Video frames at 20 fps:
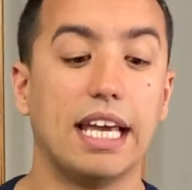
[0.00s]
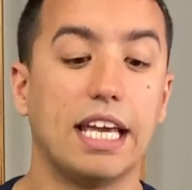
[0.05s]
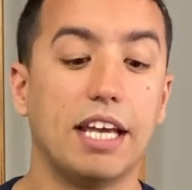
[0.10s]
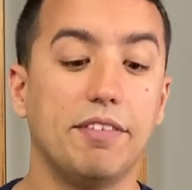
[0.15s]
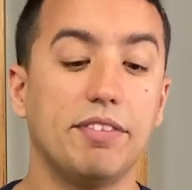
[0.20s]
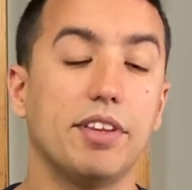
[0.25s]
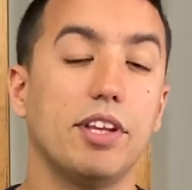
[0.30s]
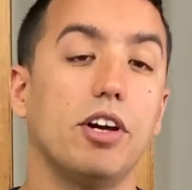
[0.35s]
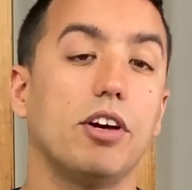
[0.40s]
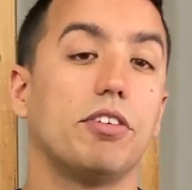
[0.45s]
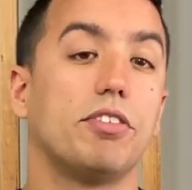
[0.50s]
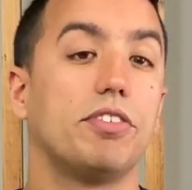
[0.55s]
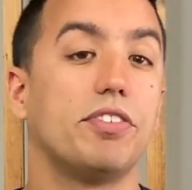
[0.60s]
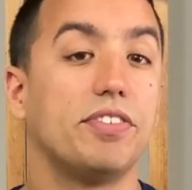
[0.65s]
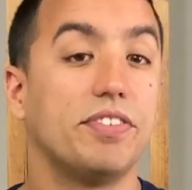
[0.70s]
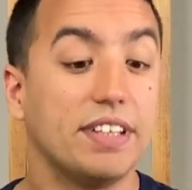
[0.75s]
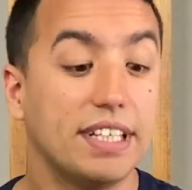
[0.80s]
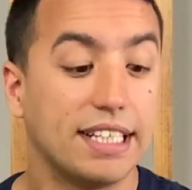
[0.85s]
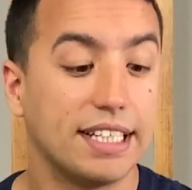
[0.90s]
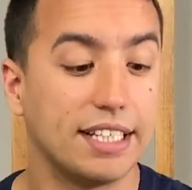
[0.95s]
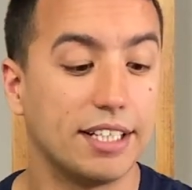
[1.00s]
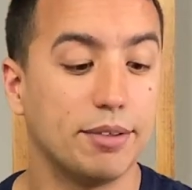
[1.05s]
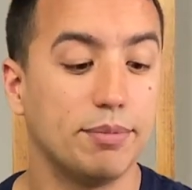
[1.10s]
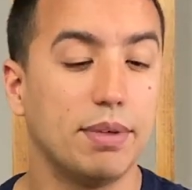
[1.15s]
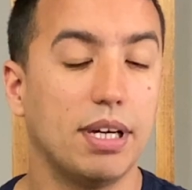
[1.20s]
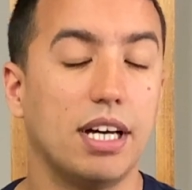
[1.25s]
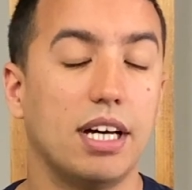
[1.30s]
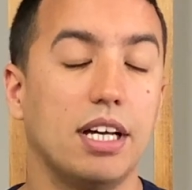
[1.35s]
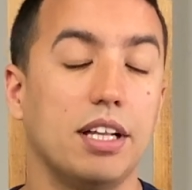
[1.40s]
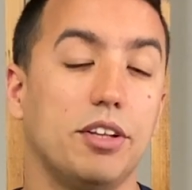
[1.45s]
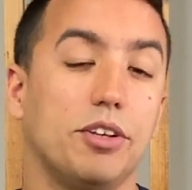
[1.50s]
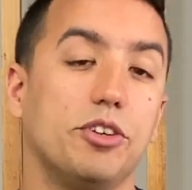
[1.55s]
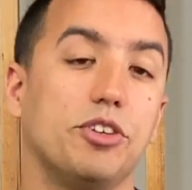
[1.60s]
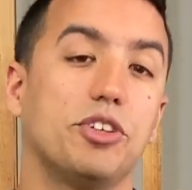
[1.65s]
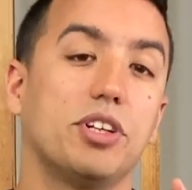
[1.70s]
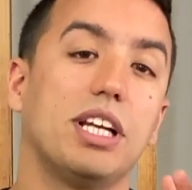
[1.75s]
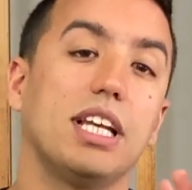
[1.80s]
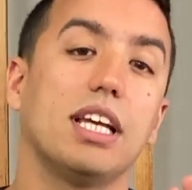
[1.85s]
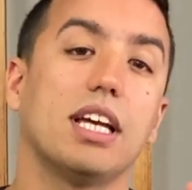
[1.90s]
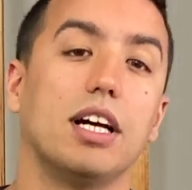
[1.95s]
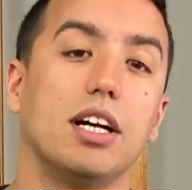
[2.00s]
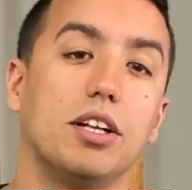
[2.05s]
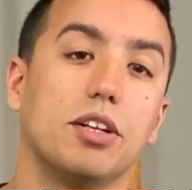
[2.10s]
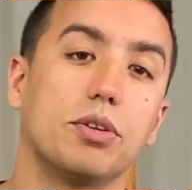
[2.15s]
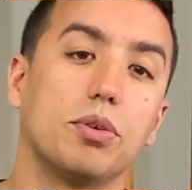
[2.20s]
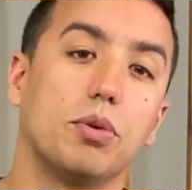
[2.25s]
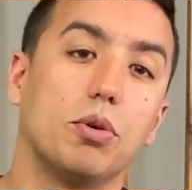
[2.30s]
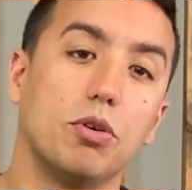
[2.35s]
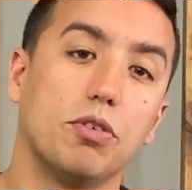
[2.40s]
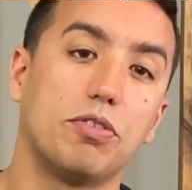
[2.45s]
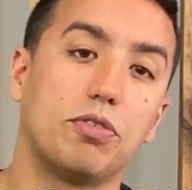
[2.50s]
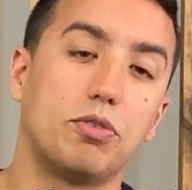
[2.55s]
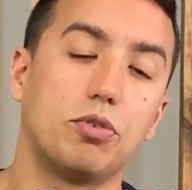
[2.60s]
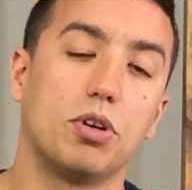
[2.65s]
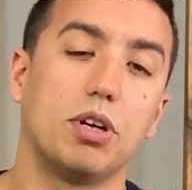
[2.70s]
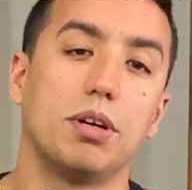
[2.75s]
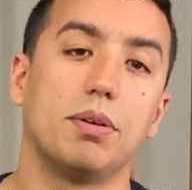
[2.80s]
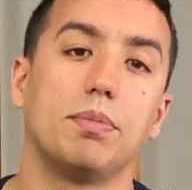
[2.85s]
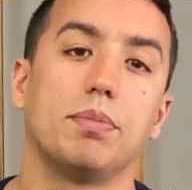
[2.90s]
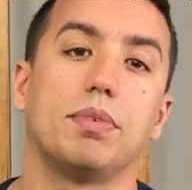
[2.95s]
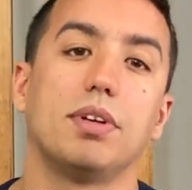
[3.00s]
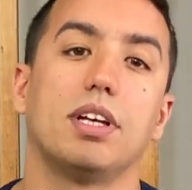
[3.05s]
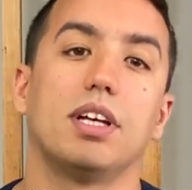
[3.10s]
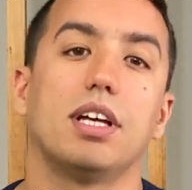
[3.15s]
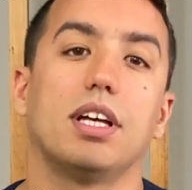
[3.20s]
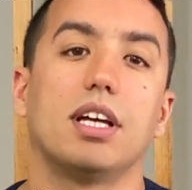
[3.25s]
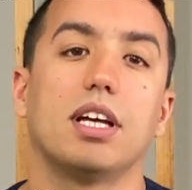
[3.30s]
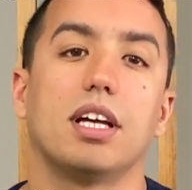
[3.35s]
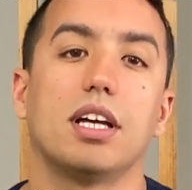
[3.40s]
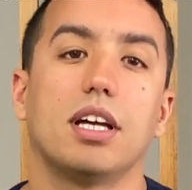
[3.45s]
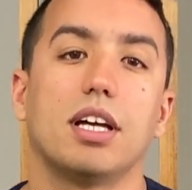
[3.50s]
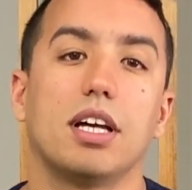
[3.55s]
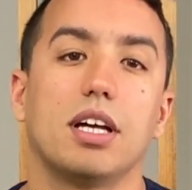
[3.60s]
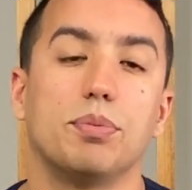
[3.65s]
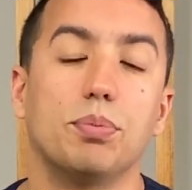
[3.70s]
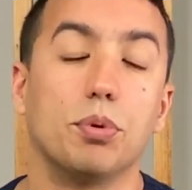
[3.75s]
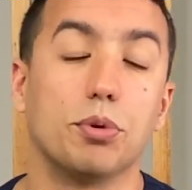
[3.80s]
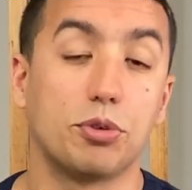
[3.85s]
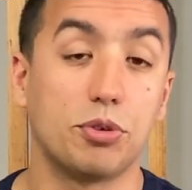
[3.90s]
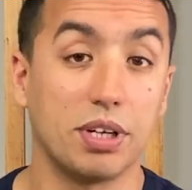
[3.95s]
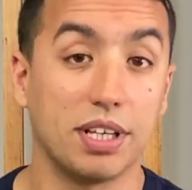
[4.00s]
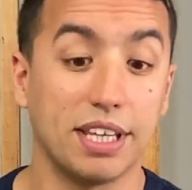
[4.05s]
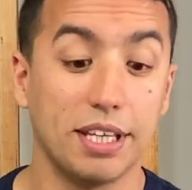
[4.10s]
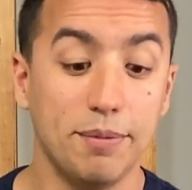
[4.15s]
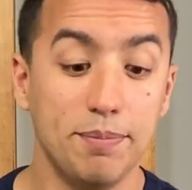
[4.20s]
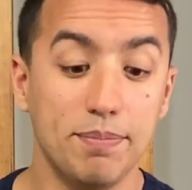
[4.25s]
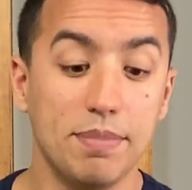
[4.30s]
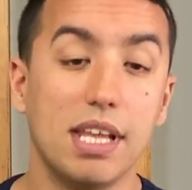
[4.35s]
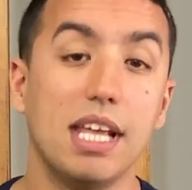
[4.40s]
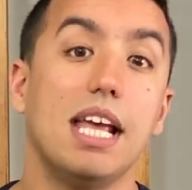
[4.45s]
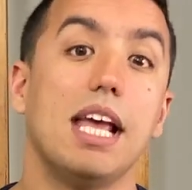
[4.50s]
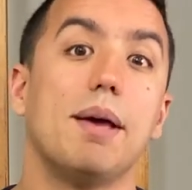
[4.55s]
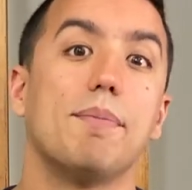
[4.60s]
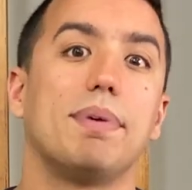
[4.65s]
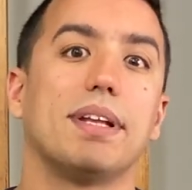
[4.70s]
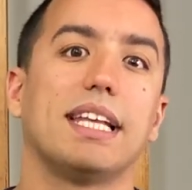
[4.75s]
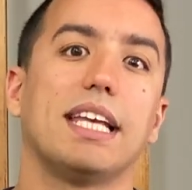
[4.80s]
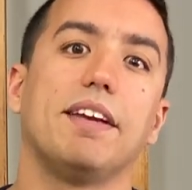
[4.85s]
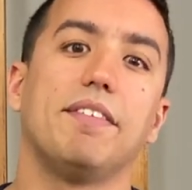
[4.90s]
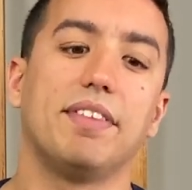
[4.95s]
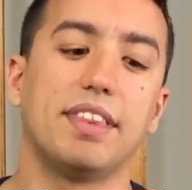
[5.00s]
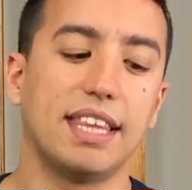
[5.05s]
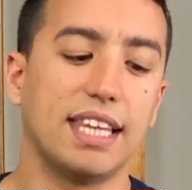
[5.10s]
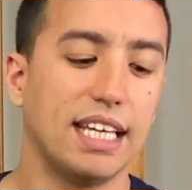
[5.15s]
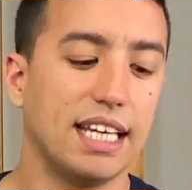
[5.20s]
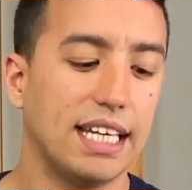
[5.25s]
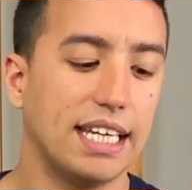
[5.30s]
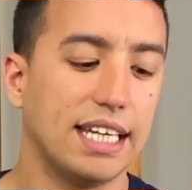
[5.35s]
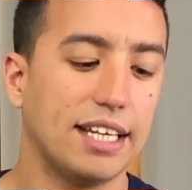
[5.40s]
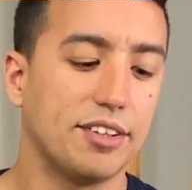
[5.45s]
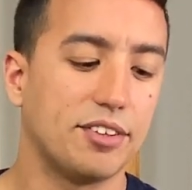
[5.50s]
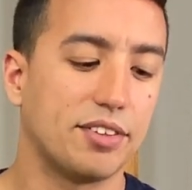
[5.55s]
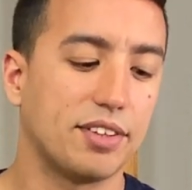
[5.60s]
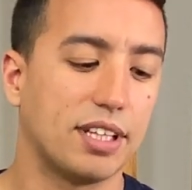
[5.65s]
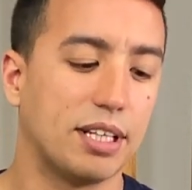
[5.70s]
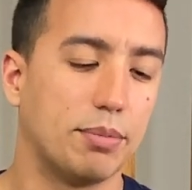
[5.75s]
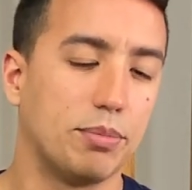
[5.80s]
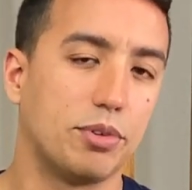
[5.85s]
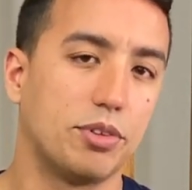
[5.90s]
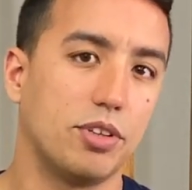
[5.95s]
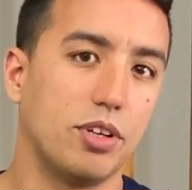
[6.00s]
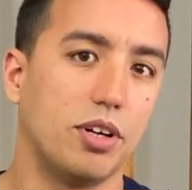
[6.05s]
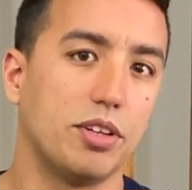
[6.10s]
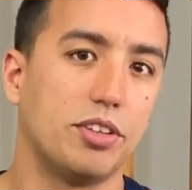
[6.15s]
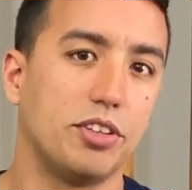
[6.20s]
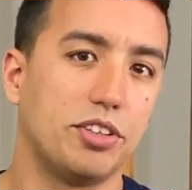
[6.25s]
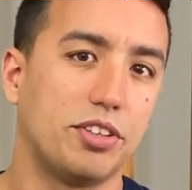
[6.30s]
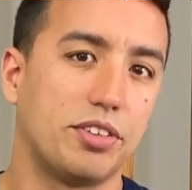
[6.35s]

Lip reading: If they are firm, I'll usually hold off from watering them, but if they started